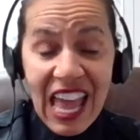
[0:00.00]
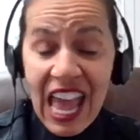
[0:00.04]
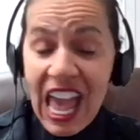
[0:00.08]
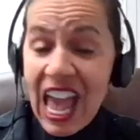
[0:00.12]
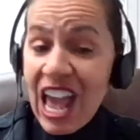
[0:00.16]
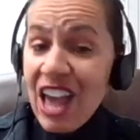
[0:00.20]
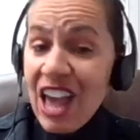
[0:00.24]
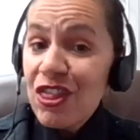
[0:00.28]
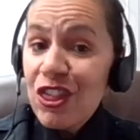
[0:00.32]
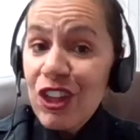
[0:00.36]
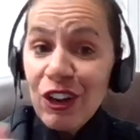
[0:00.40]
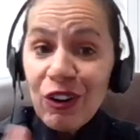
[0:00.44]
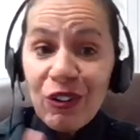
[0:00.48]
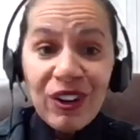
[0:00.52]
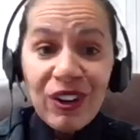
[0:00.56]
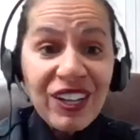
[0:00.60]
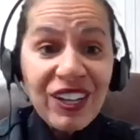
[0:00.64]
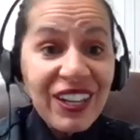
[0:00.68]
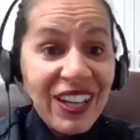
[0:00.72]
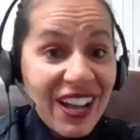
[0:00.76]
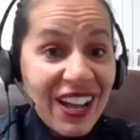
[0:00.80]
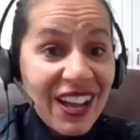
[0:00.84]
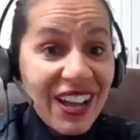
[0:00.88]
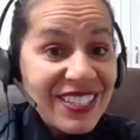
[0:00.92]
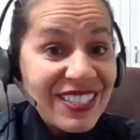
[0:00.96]
and they're
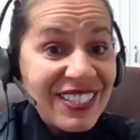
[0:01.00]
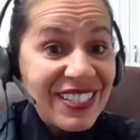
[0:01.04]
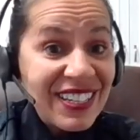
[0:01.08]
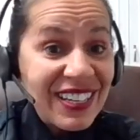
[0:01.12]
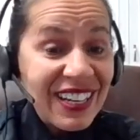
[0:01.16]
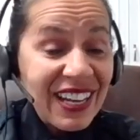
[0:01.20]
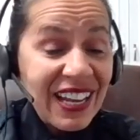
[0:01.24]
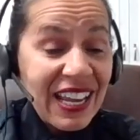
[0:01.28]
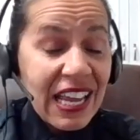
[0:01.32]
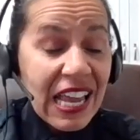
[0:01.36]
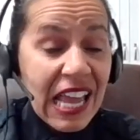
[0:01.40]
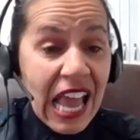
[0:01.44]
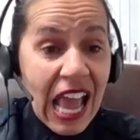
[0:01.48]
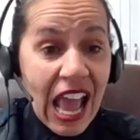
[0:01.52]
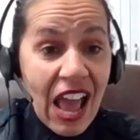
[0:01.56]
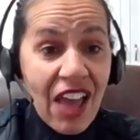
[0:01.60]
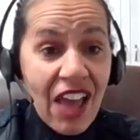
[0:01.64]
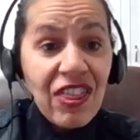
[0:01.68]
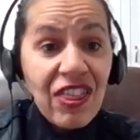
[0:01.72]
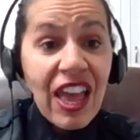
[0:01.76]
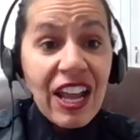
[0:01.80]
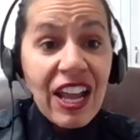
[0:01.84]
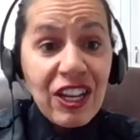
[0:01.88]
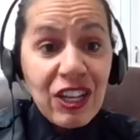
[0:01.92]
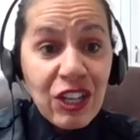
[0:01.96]
in custody
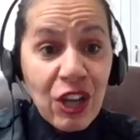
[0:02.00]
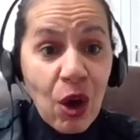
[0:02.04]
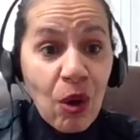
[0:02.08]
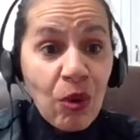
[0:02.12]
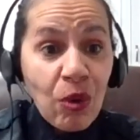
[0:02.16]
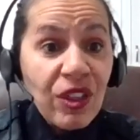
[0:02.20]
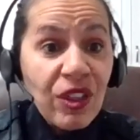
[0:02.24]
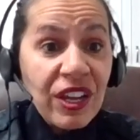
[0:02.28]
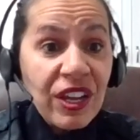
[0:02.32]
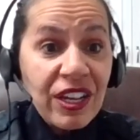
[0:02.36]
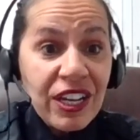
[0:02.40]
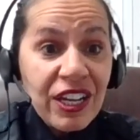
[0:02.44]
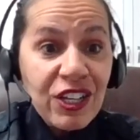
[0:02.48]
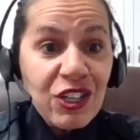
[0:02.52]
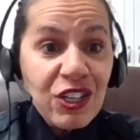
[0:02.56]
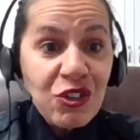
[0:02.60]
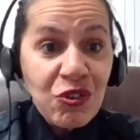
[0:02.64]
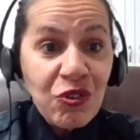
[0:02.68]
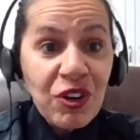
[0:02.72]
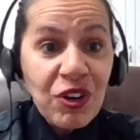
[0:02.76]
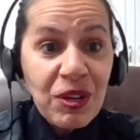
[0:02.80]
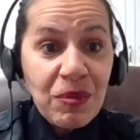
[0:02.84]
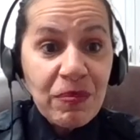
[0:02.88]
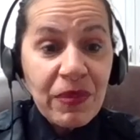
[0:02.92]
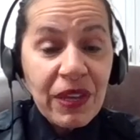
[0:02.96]
and they know they need
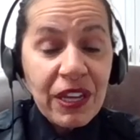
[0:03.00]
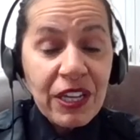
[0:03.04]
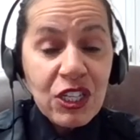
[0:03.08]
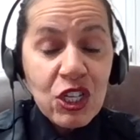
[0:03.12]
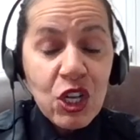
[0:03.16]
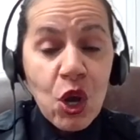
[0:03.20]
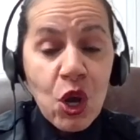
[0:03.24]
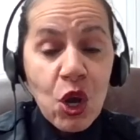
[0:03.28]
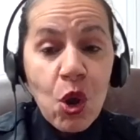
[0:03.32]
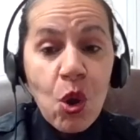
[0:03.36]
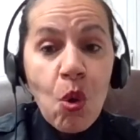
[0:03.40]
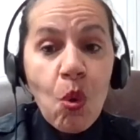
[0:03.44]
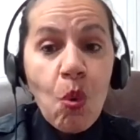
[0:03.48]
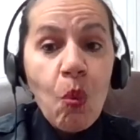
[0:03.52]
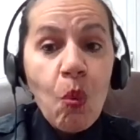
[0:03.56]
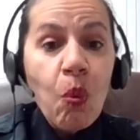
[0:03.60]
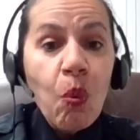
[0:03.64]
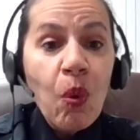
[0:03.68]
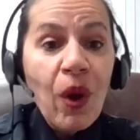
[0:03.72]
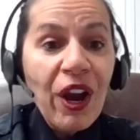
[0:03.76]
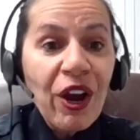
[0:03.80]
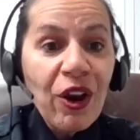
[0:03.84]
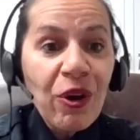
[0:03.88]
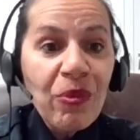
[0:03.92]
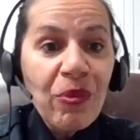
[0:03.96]
treatment,
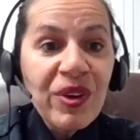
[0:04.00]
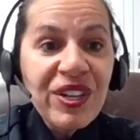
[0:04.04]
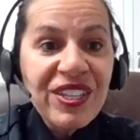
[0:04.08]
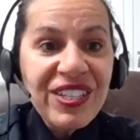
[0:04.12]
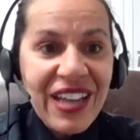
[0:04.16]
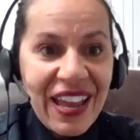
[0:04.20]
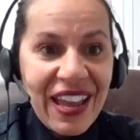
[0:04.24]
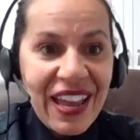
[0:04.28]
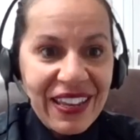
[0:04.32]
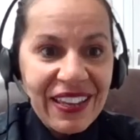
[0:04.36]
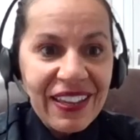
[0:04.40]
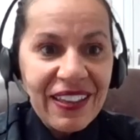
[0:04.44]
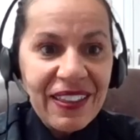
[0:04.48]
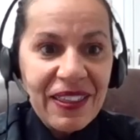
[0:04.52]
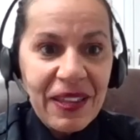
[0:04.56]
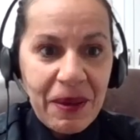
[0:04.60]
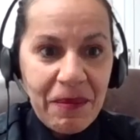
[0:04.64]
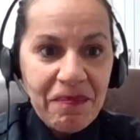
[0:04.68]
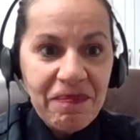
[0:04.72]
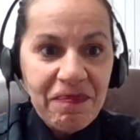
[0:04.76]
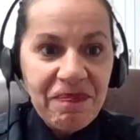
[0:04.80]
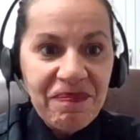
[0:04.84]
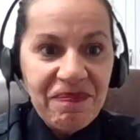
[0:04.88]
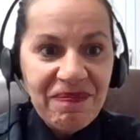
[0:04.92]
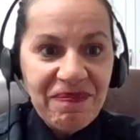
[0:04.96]
where are we taking
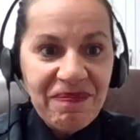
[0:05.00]
them?